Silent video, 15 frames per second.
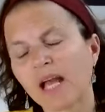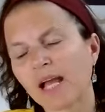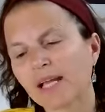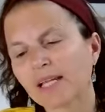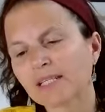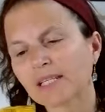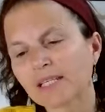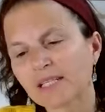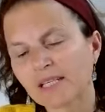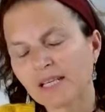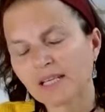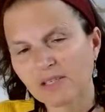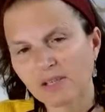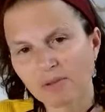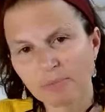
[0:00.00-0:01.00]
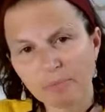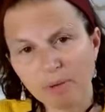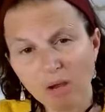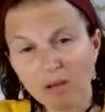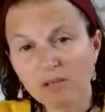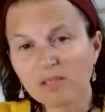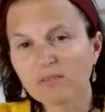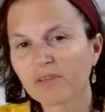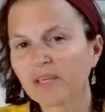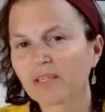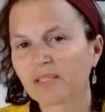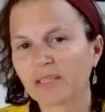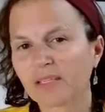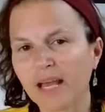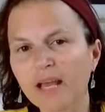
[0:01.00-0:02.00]
and so part of it
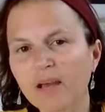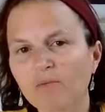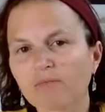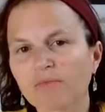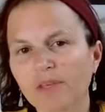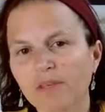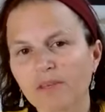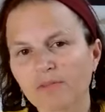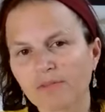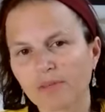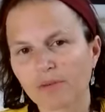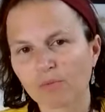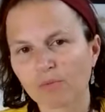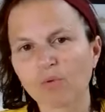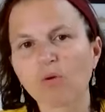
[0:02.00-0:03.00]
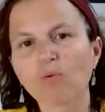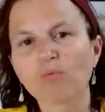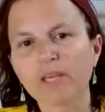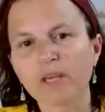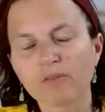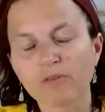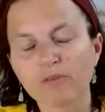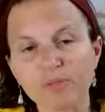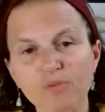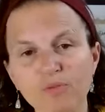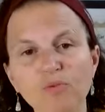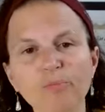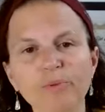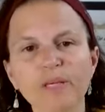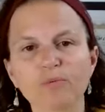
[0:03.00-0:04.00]
is that that what we are
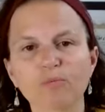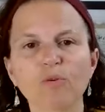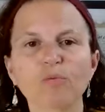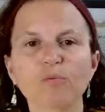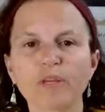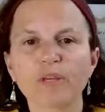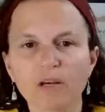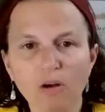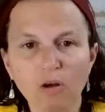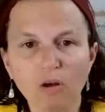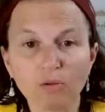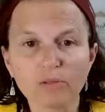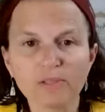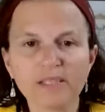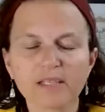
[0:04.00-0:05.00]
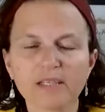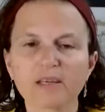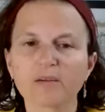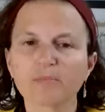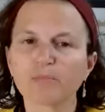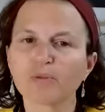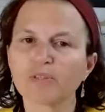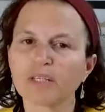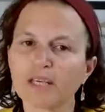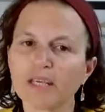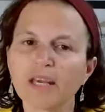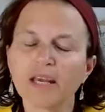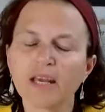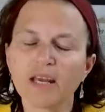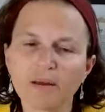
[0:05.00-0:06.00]
absorbing and what we are holding in our body
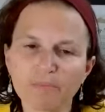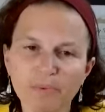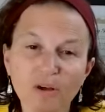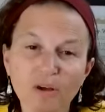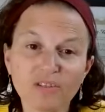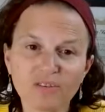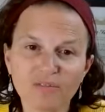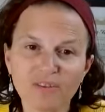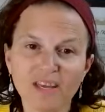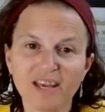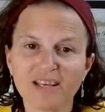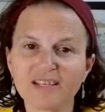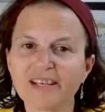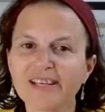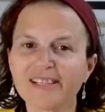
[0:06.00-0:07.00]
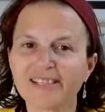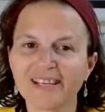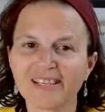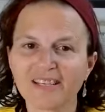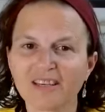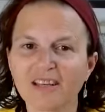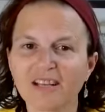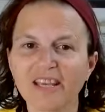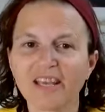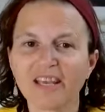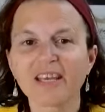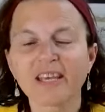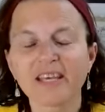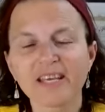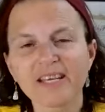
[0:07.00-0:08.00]
and part of it as i said earlier
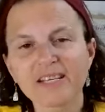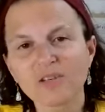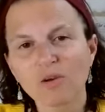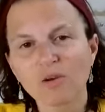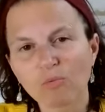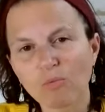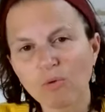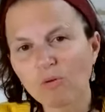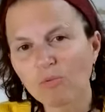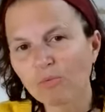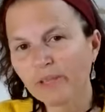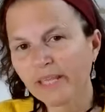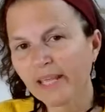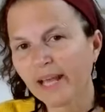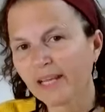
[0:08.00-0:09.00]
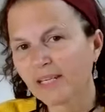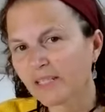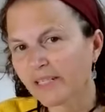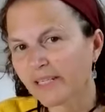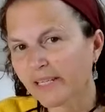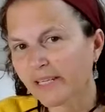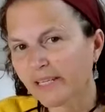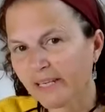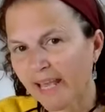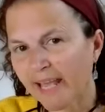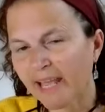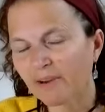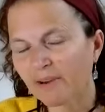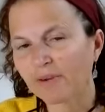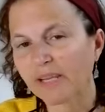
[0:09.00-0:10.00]
is what we actually
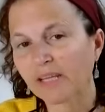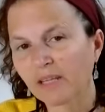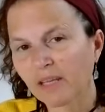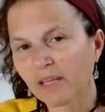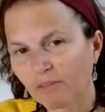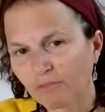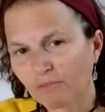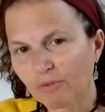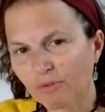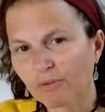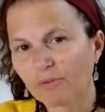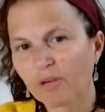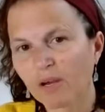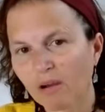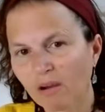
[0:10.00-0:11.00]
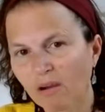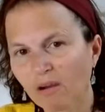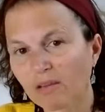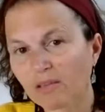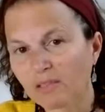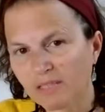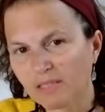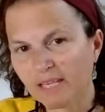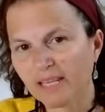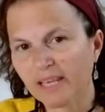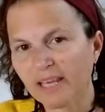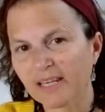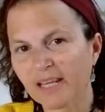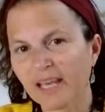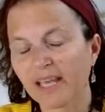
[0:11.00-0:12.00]
inherit through our
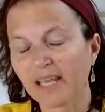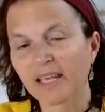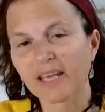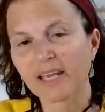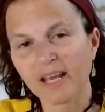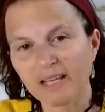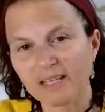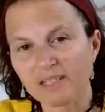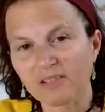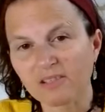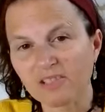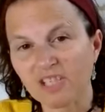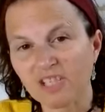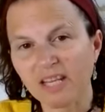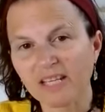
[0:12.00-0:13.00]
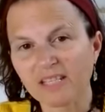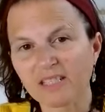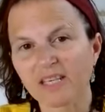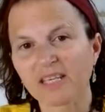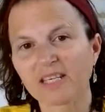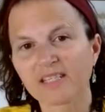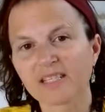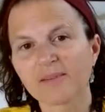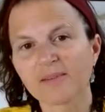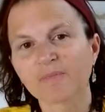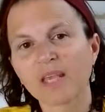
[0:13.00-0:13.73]
dna and our genetics